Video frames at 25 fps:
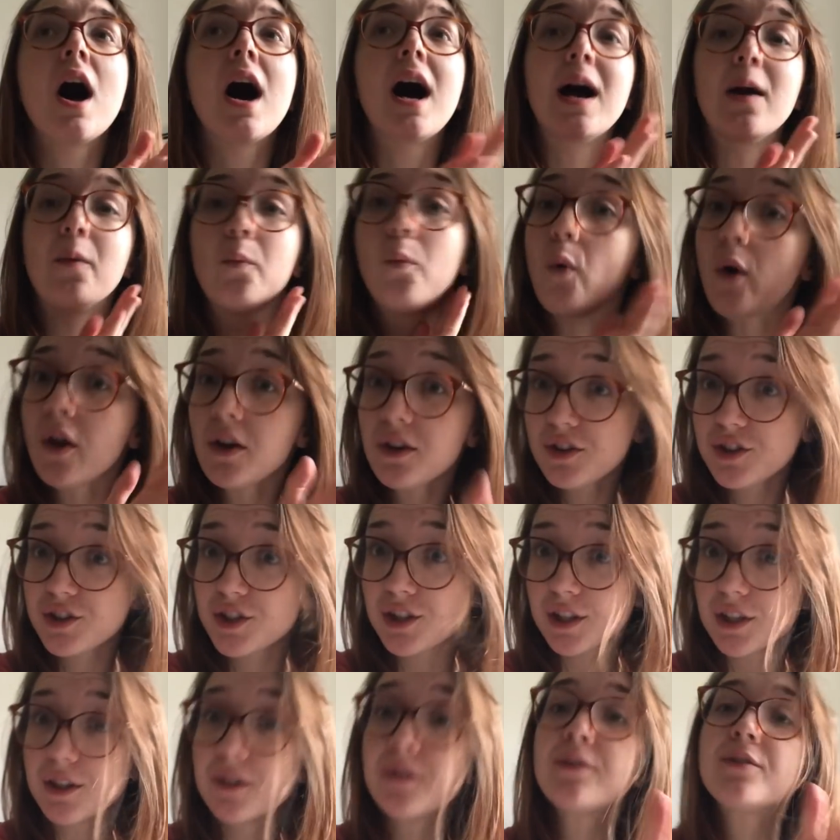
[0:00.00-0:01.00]
I want
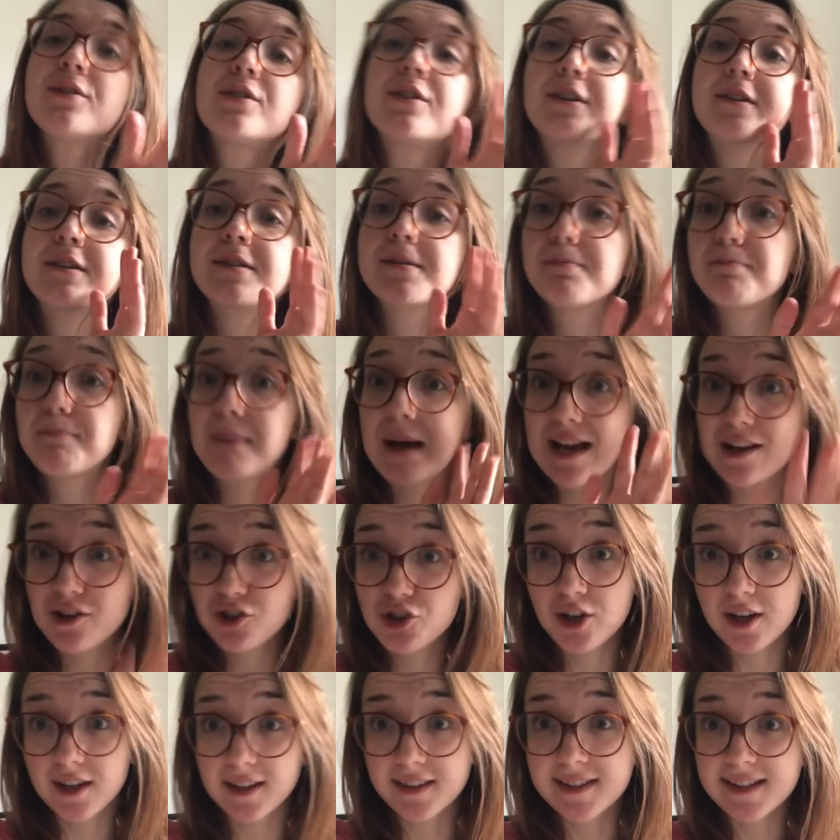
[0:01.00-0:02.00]
to do some
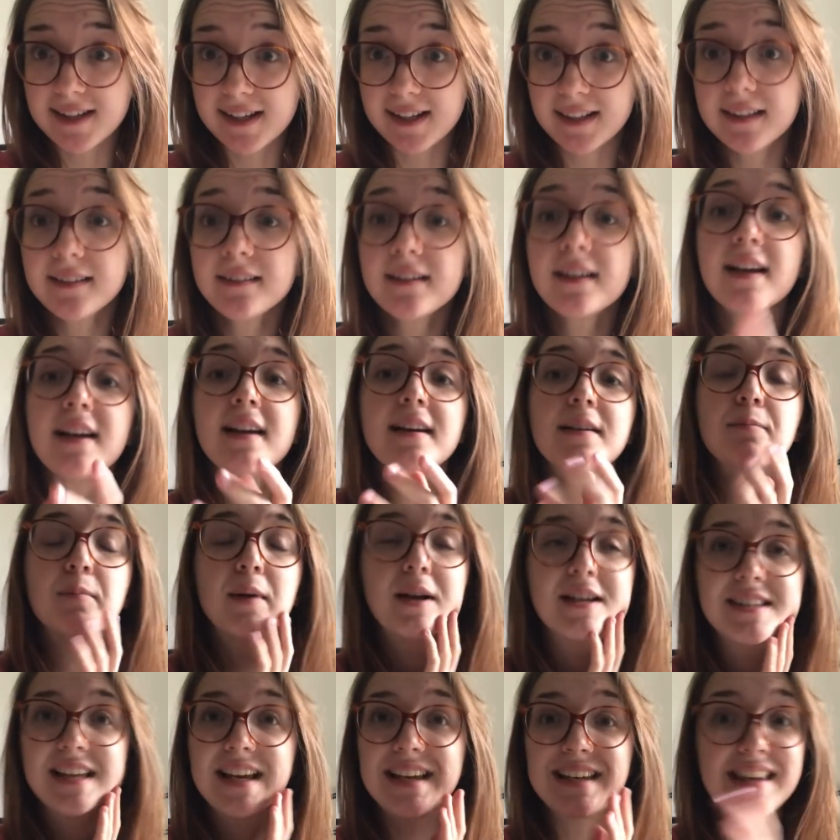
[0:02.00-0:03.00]
batch cutting
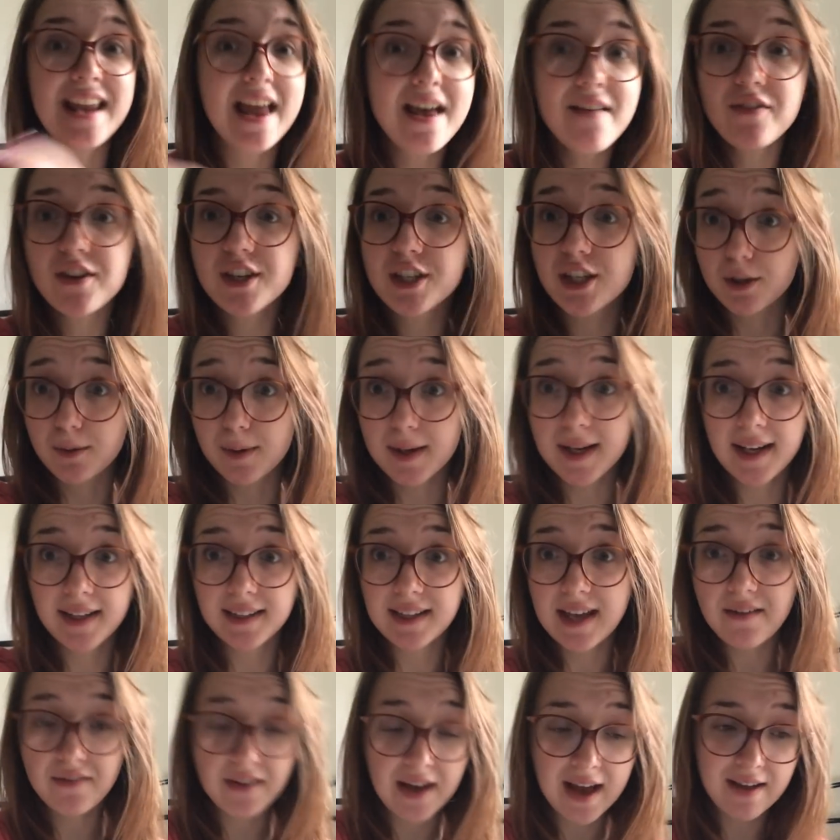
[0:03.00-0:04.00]
because I never do it, I
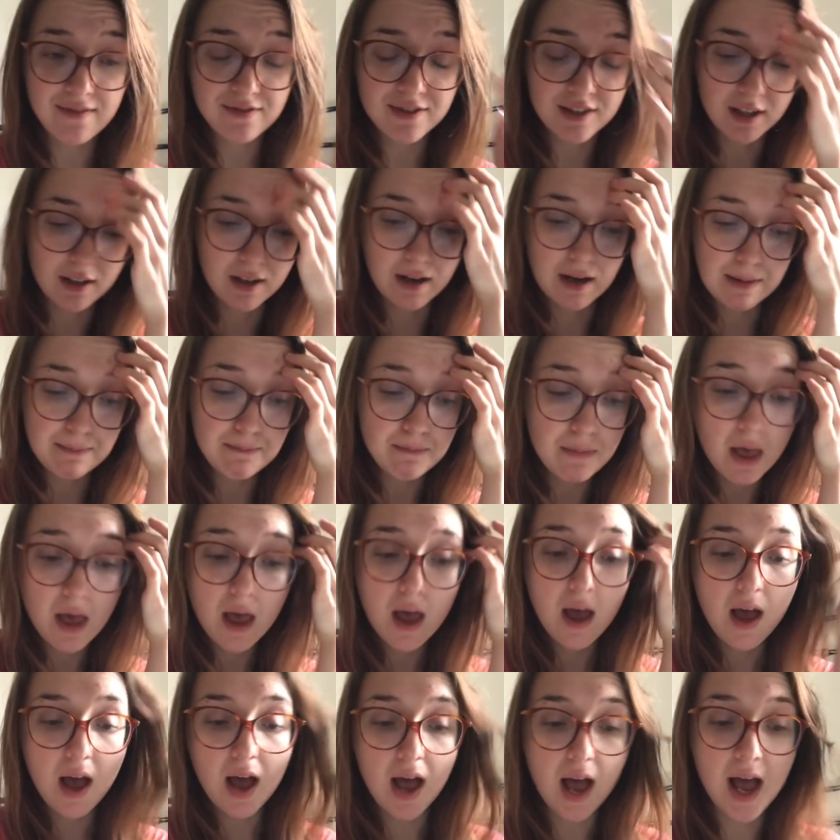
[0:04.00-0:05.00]
never have time,
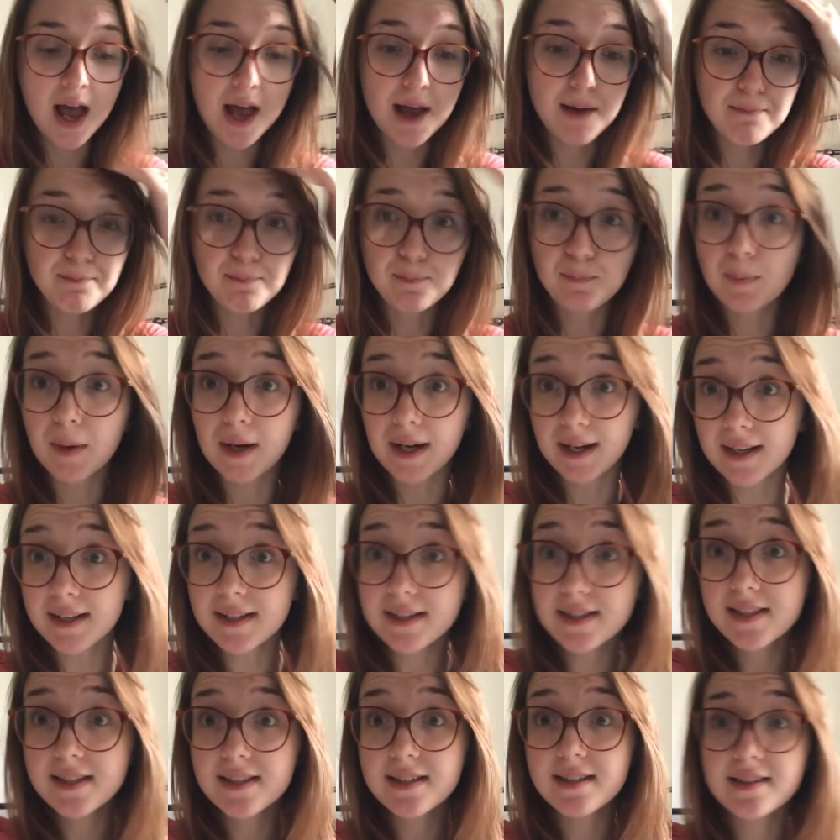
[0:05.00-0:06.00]
uh,
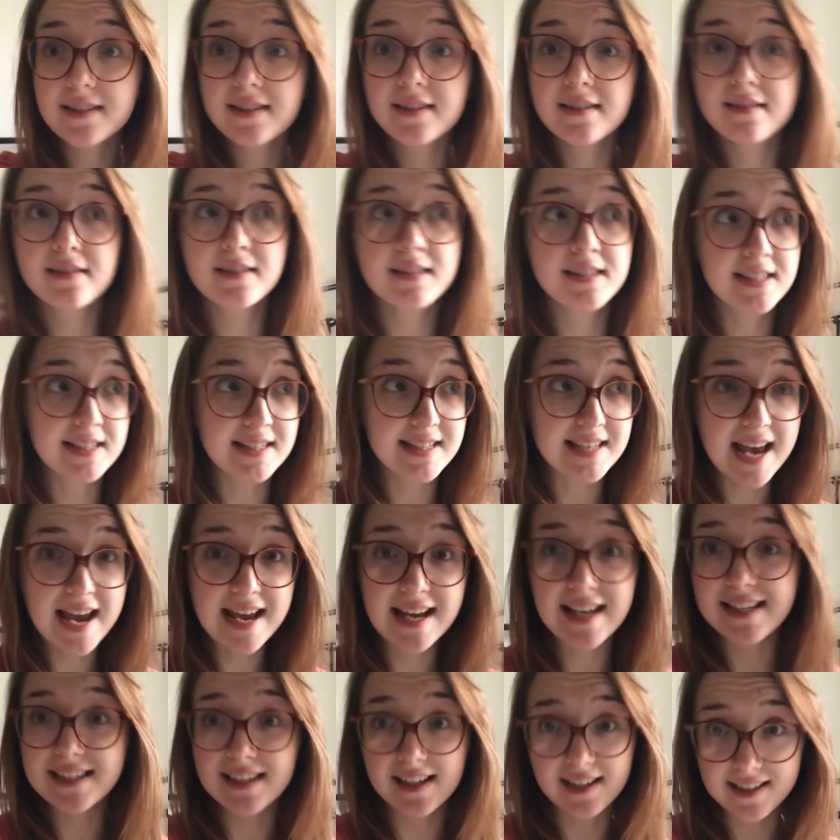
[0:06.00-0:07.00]
but Today
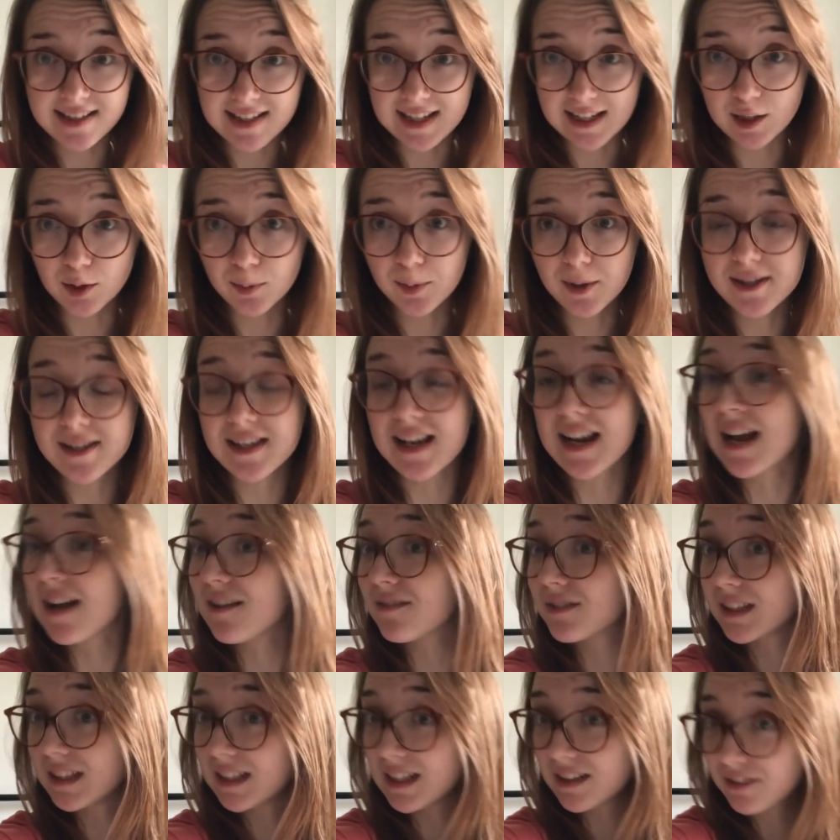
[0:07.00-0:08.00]
is ideal because I
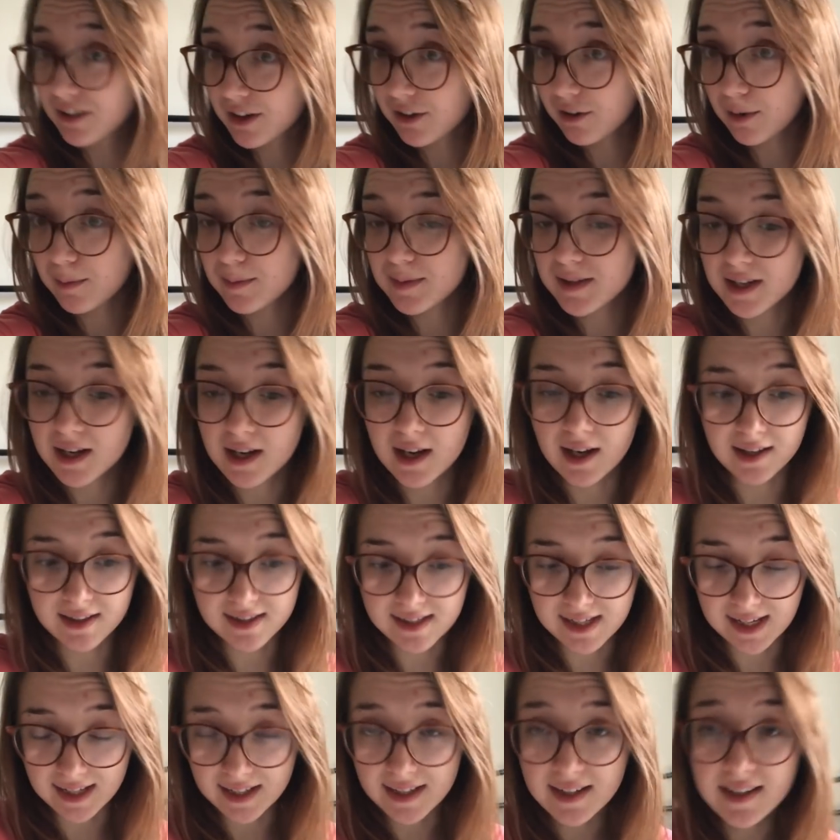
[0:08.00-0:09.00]
have the living room to
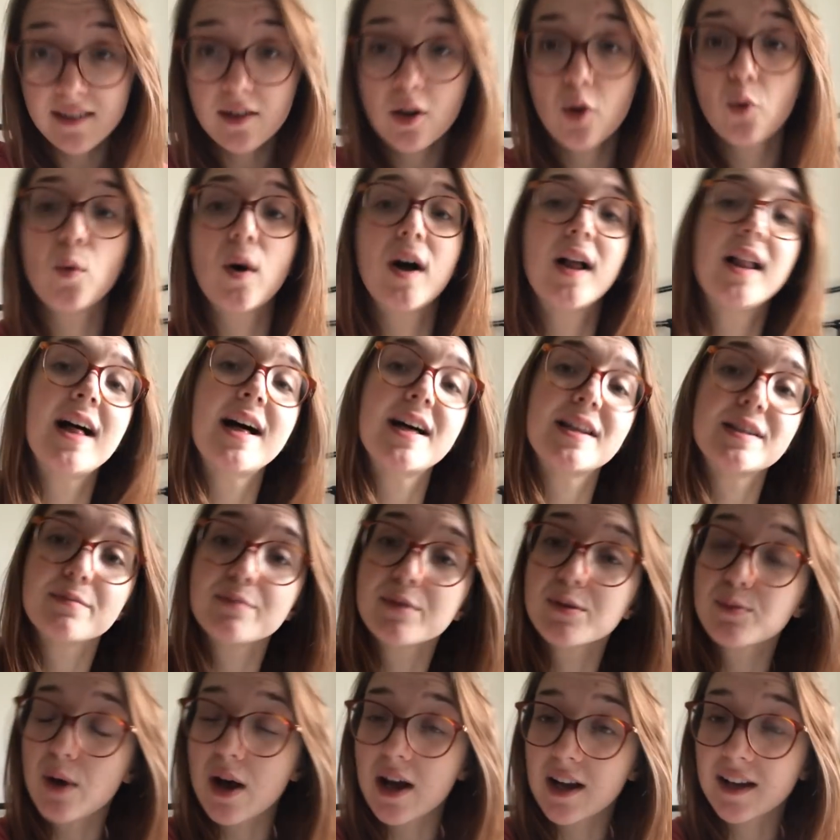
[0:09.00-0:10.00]
cut in while
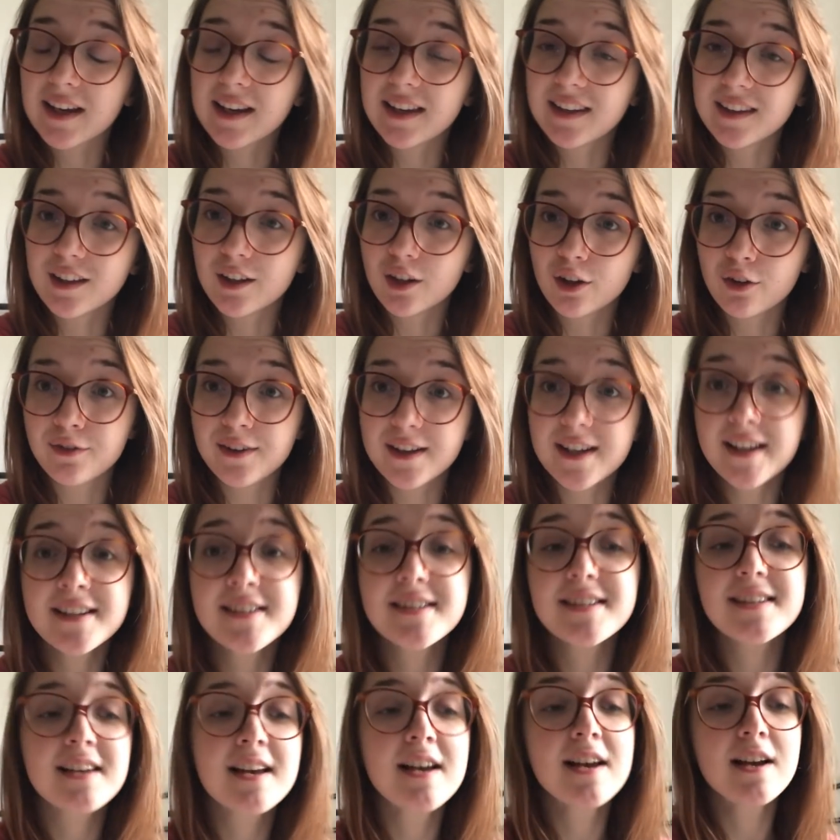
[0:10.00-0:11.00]
Adam's working in the
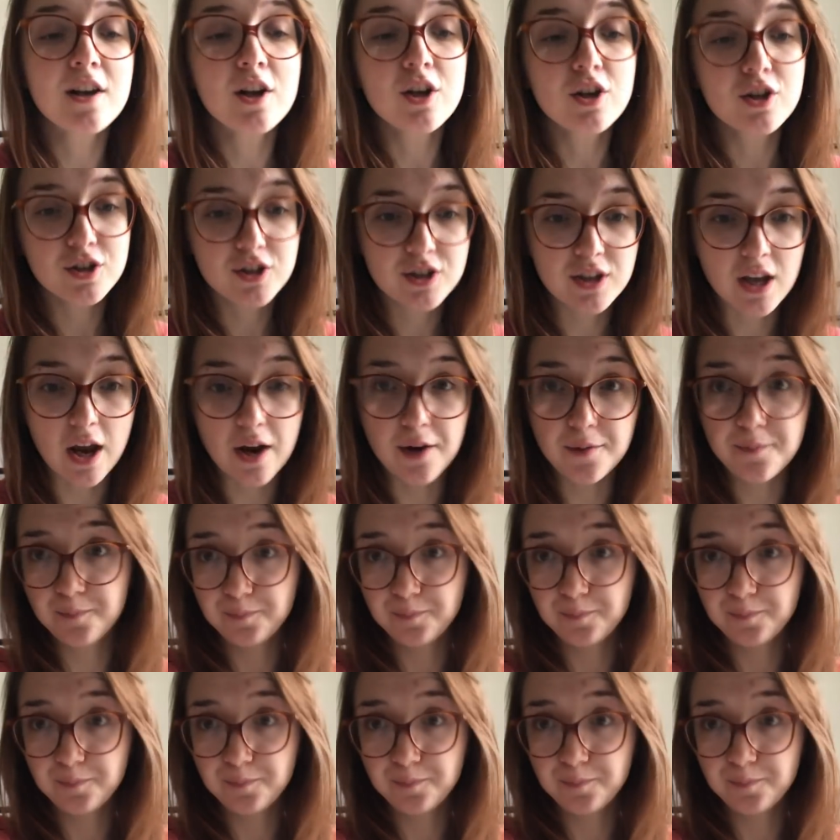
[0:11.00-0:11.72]
office. So